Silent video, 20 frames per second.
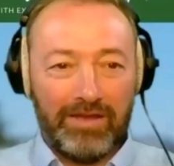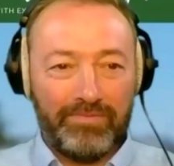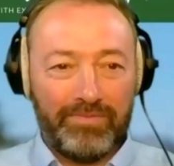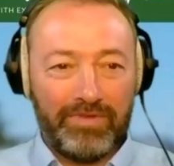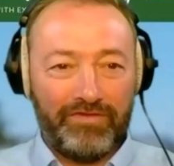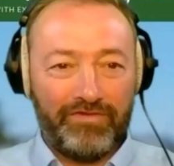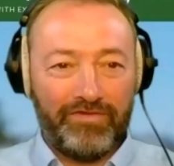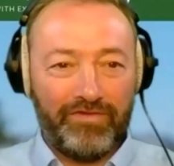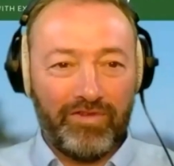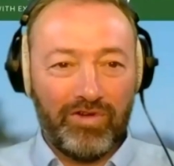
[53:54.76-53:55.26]

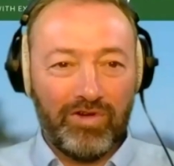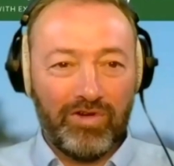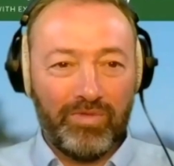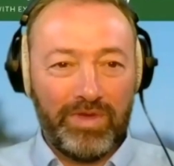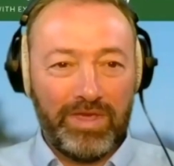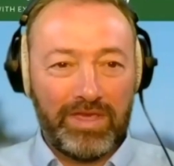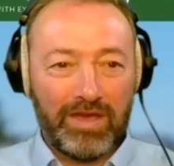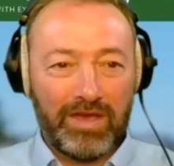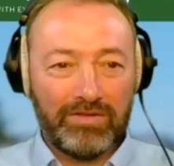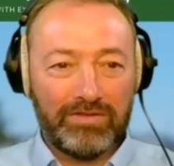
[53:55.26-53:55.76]
before
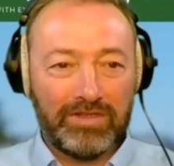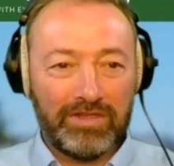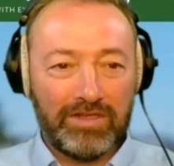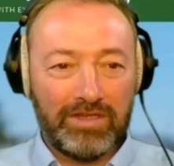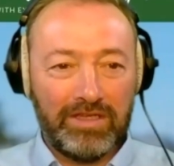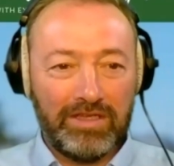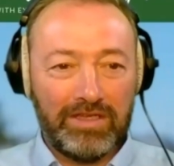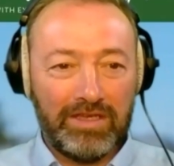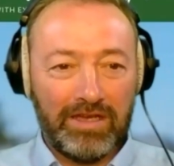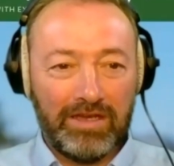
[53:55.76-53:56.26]
we go to
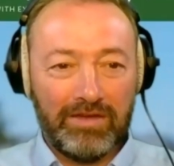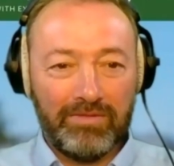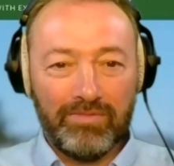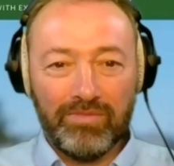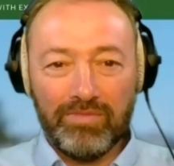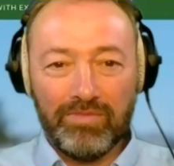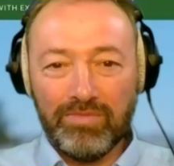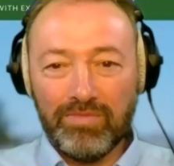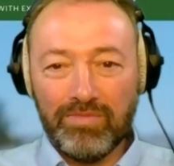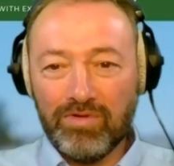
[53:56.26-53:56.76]
the
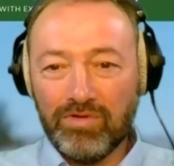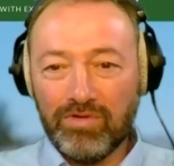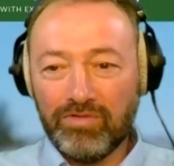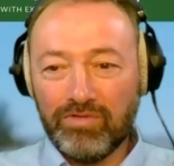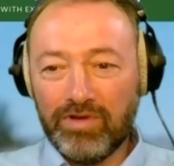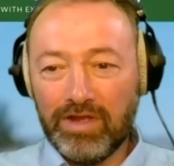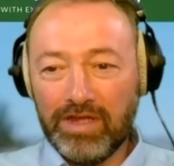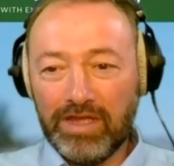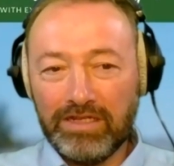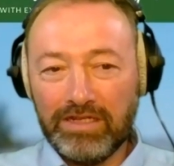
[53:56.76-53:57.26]

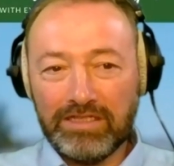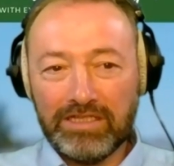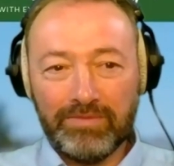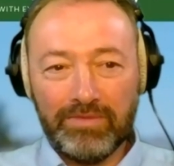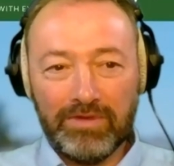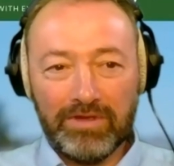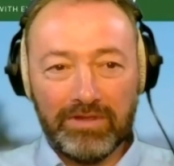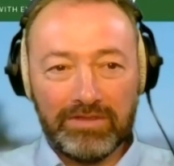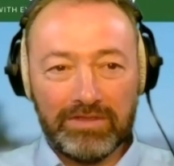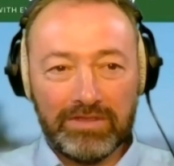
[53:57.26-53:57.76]
more
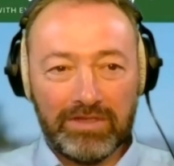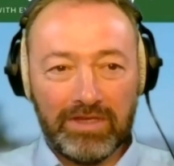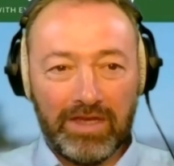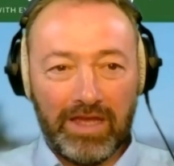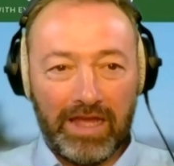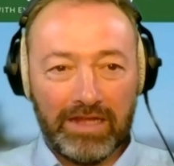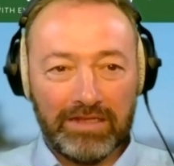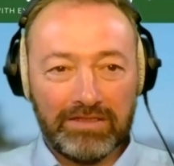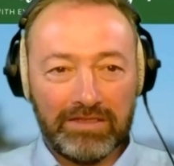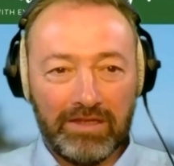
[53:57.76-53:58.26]
intimate
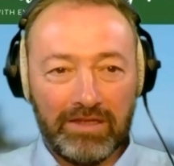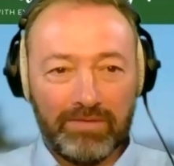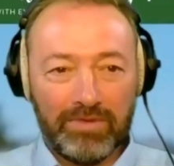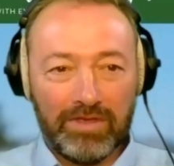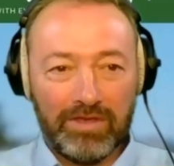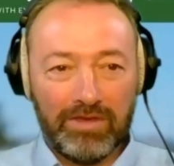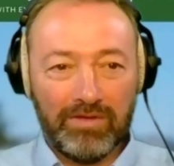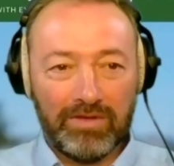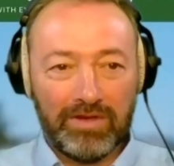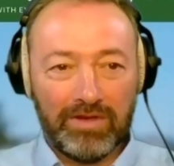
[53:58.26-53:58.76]
hands up
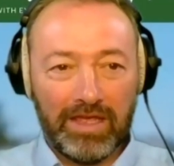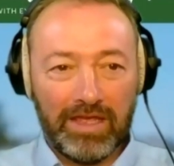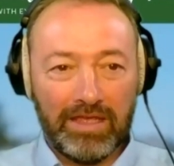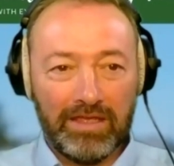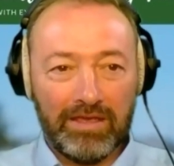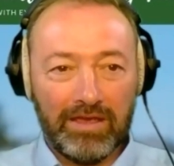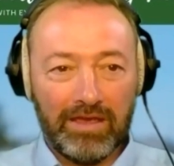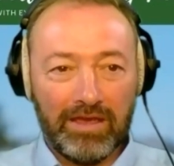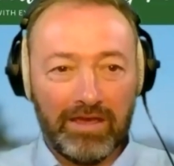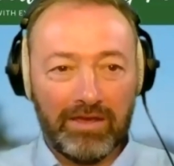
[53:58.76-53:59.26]

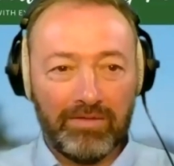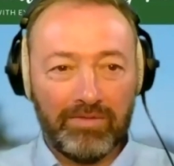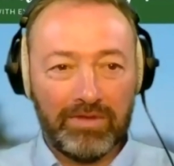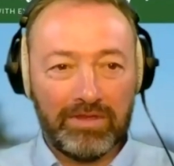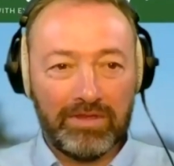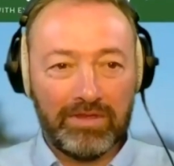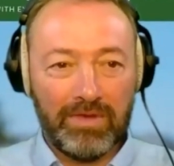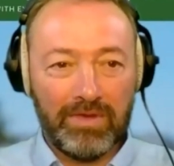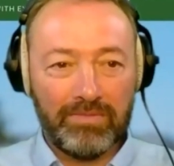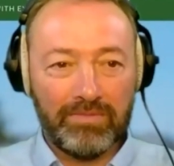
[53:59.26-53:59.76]
Q&A
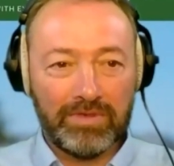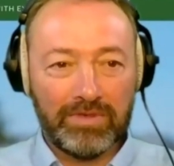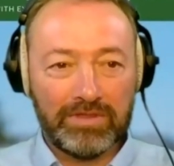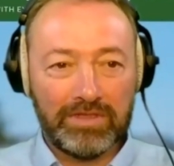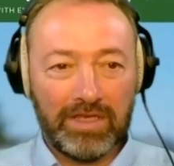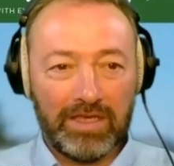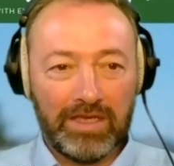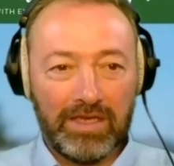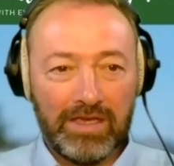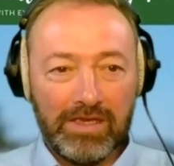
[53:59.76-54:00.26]
with the members
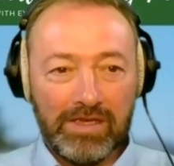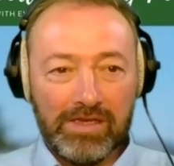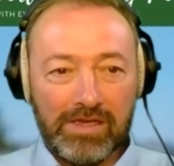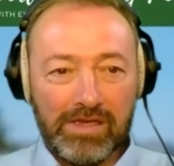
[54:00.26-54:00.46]
here.